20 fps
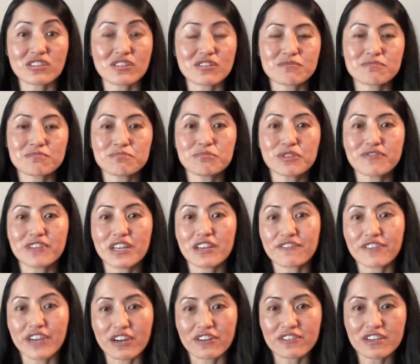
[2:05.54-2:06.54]
things are
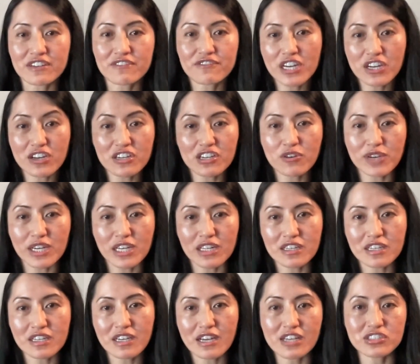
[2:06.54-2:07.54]
moving very, very
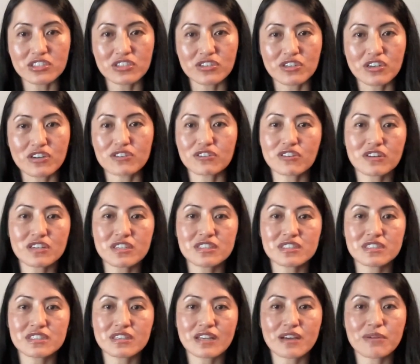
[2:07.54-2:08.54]
quickly, as you know,
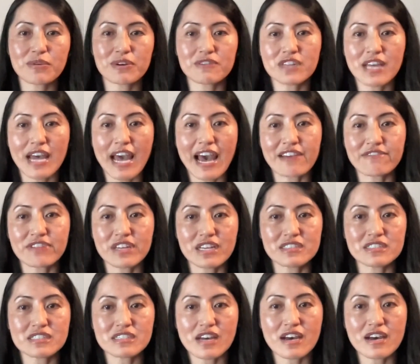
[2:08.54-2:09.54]
Chris, with the
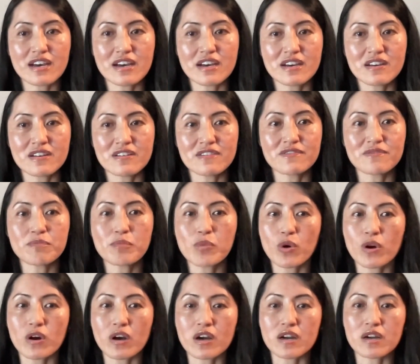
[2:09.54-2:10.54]
advent of
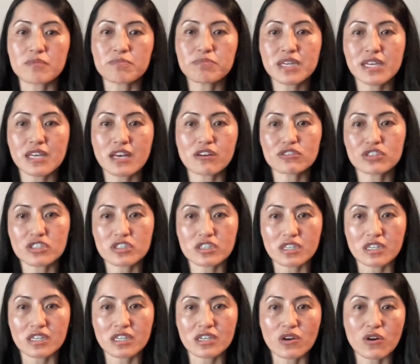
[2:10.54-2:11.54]
more
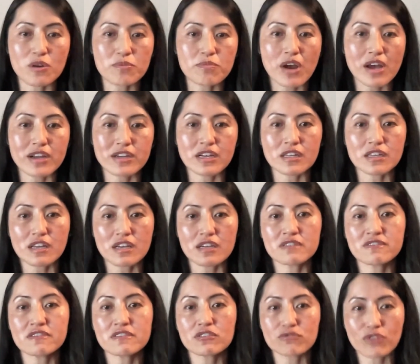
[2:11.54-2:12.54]
PLG or
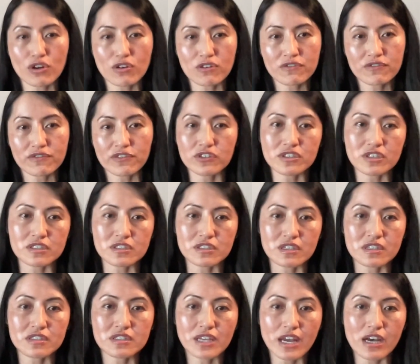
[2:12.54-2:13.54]
product-led growth
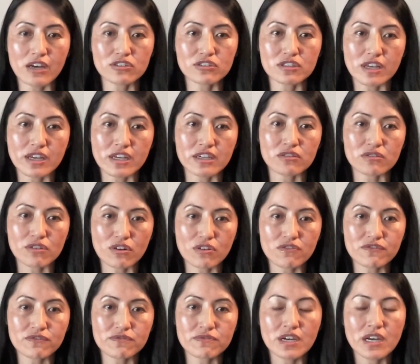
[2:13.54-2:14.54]
versus a sales-led
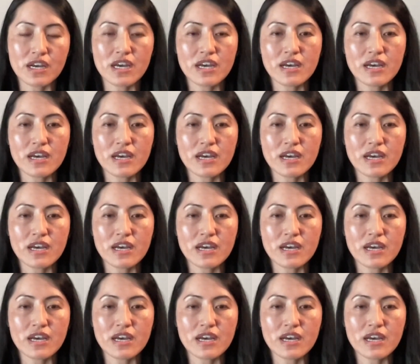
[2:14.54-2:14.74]
growth.